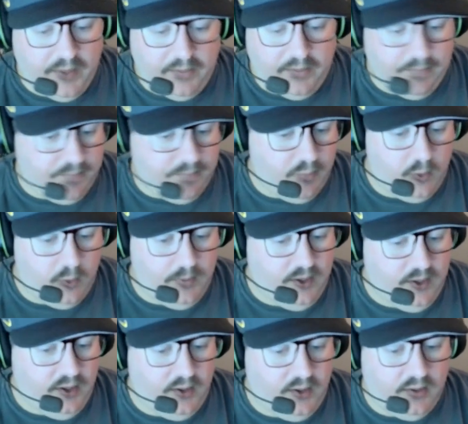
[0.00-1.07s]

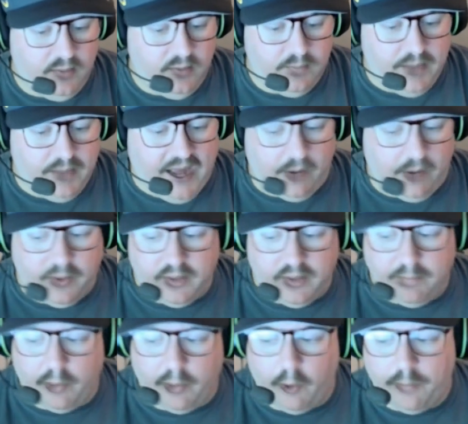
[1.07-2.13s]
be back with a
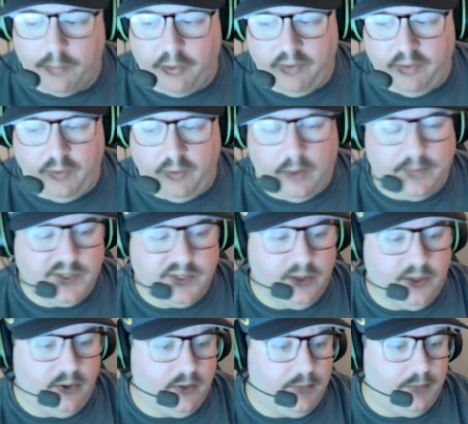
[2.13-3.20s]
bowl preview
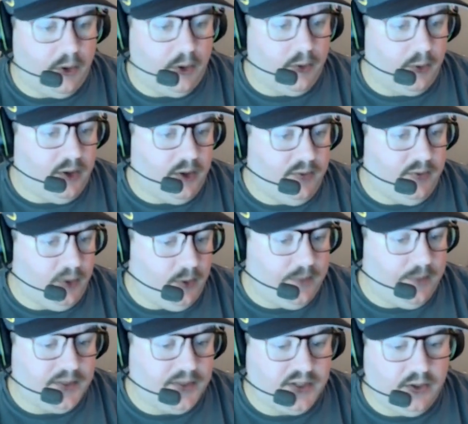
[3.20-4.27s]
episode and a bowl review
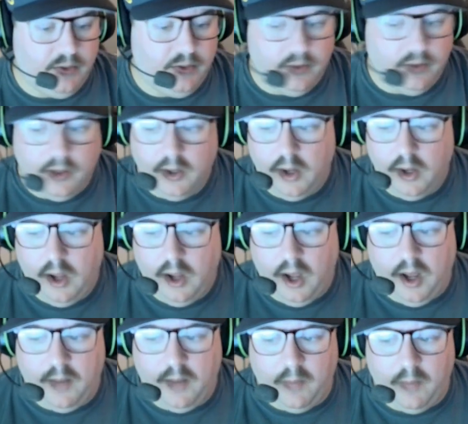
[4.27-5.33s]
episode,
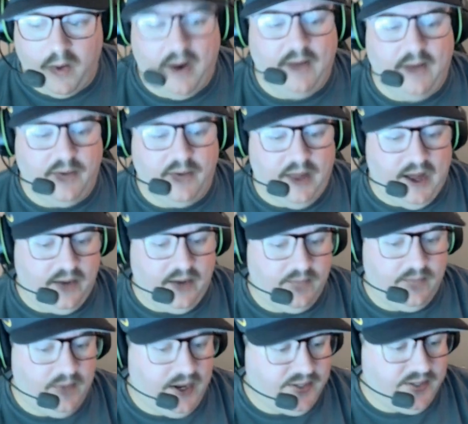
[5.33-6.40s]
wherever that
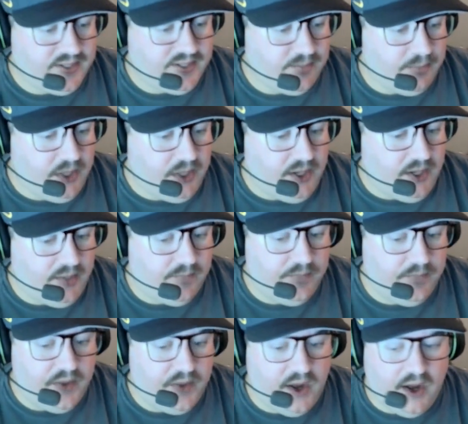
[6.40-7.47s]
ends up being.
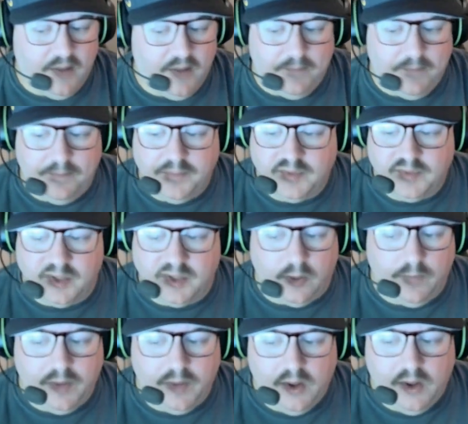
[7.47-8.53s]

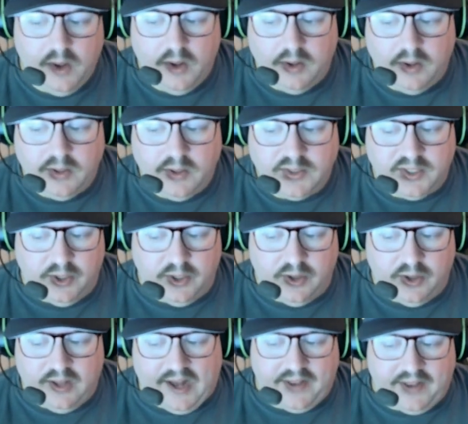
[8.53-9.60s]
So still
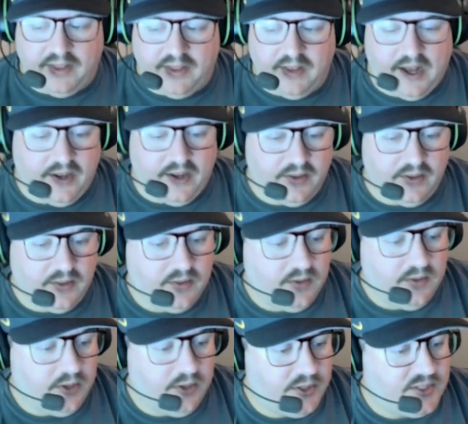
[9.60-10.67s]
a lot of
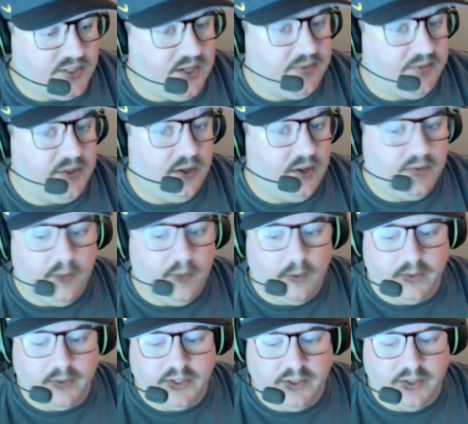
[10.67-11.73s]
good stuff to look
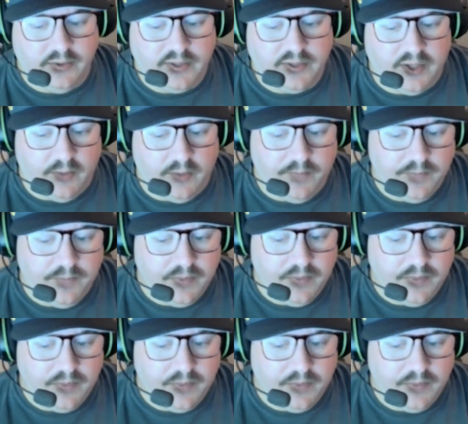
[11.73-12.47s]
forward to. So,